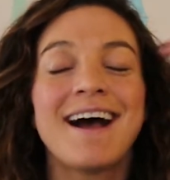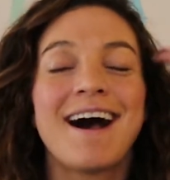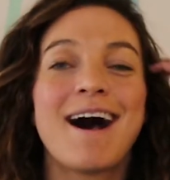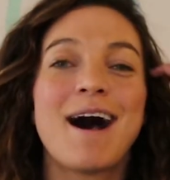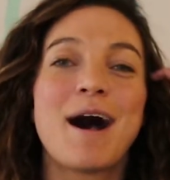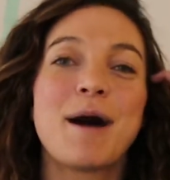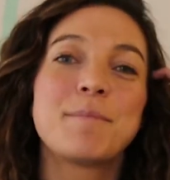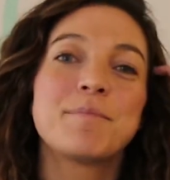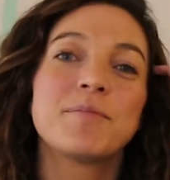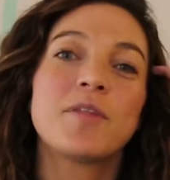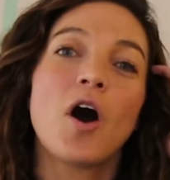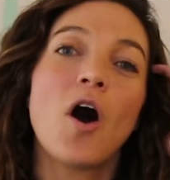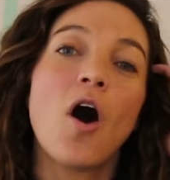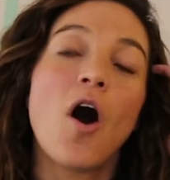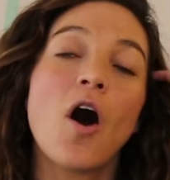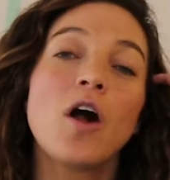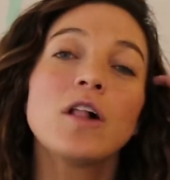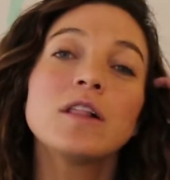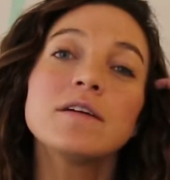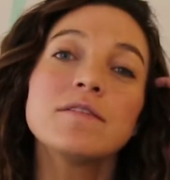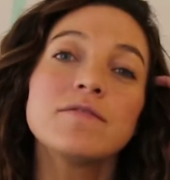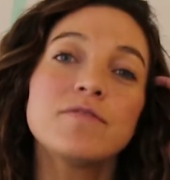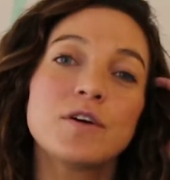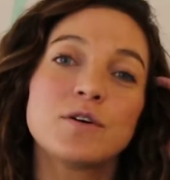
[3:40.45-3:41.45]

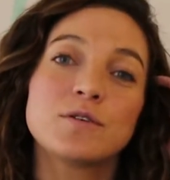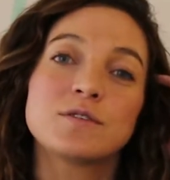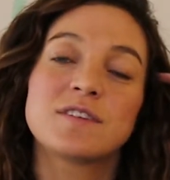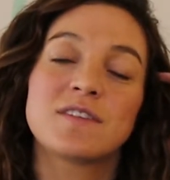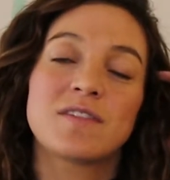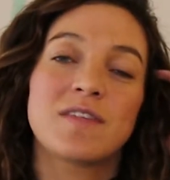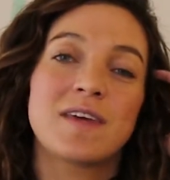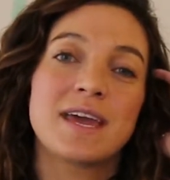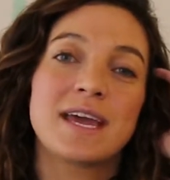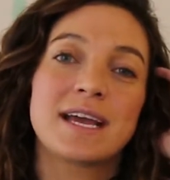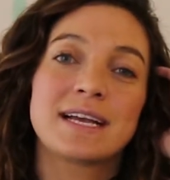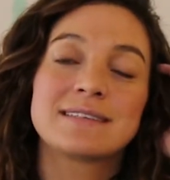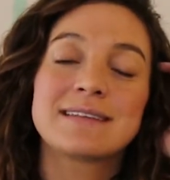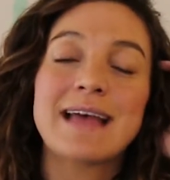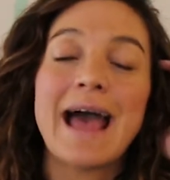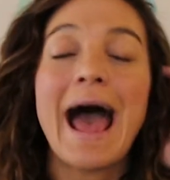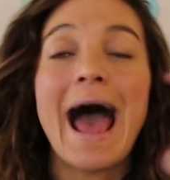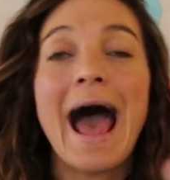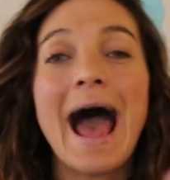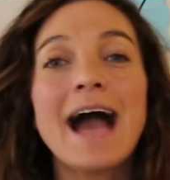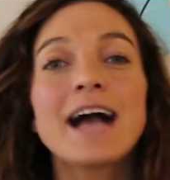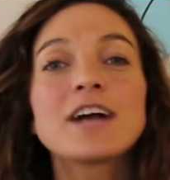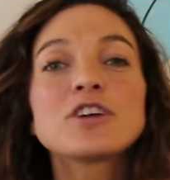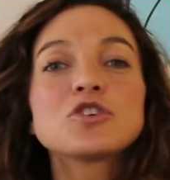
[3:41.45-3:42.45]
All of those things
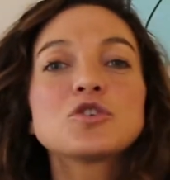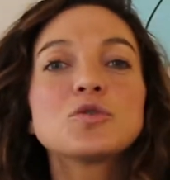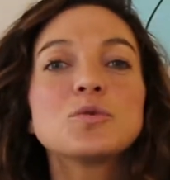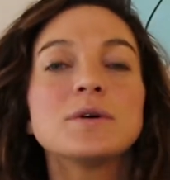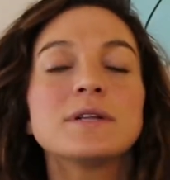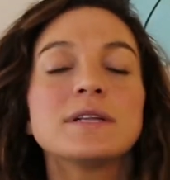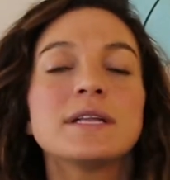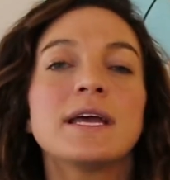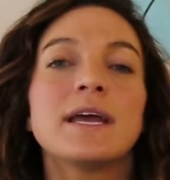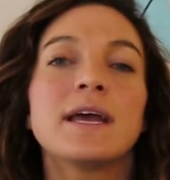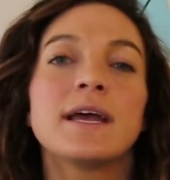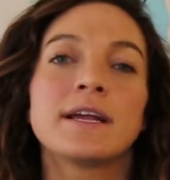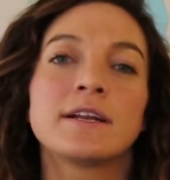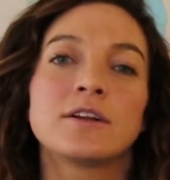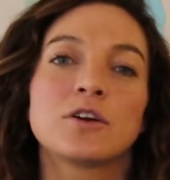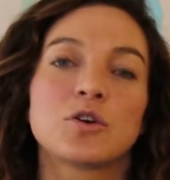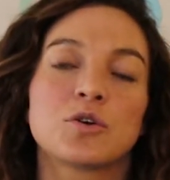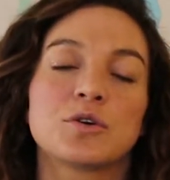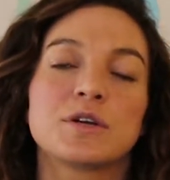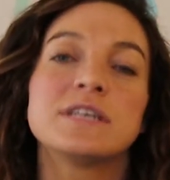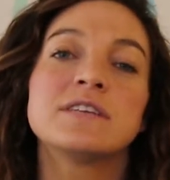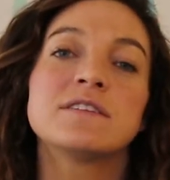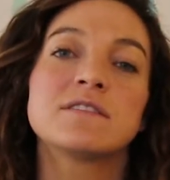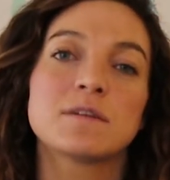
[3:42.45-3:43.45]
actually
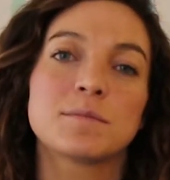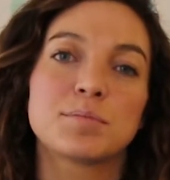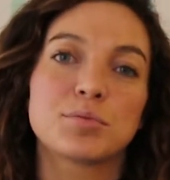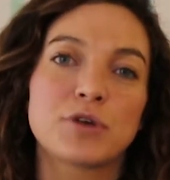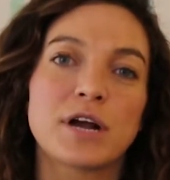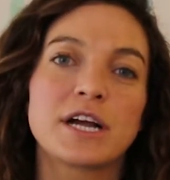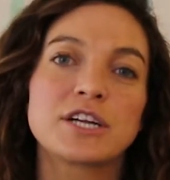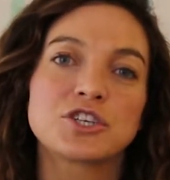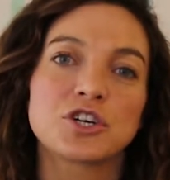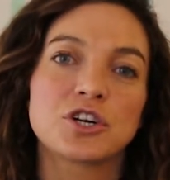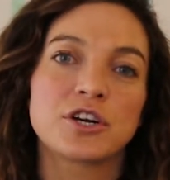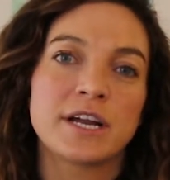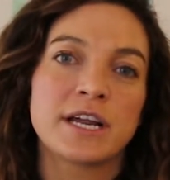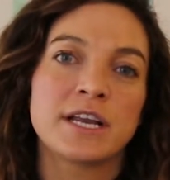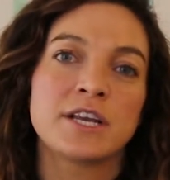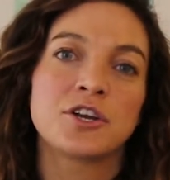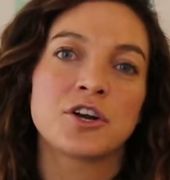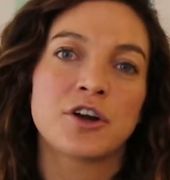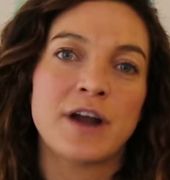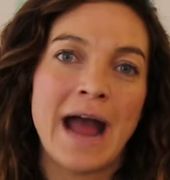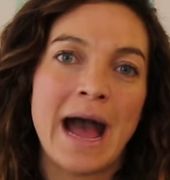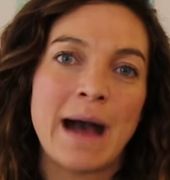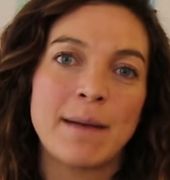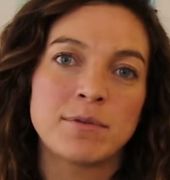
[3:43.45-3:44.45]
increase the pressure in
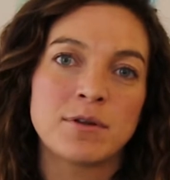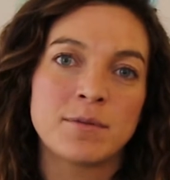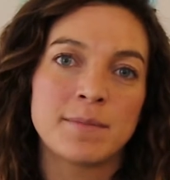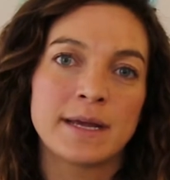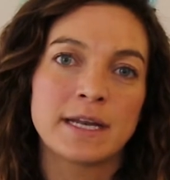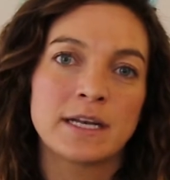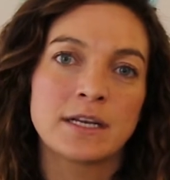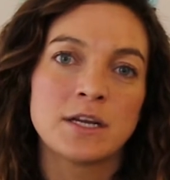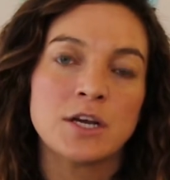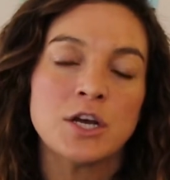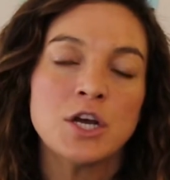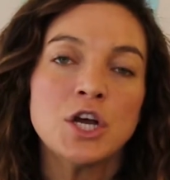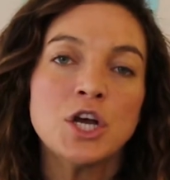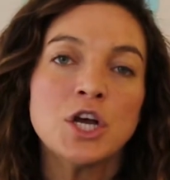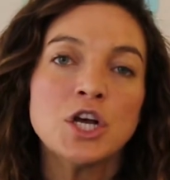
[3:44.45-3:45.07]
your abdomen.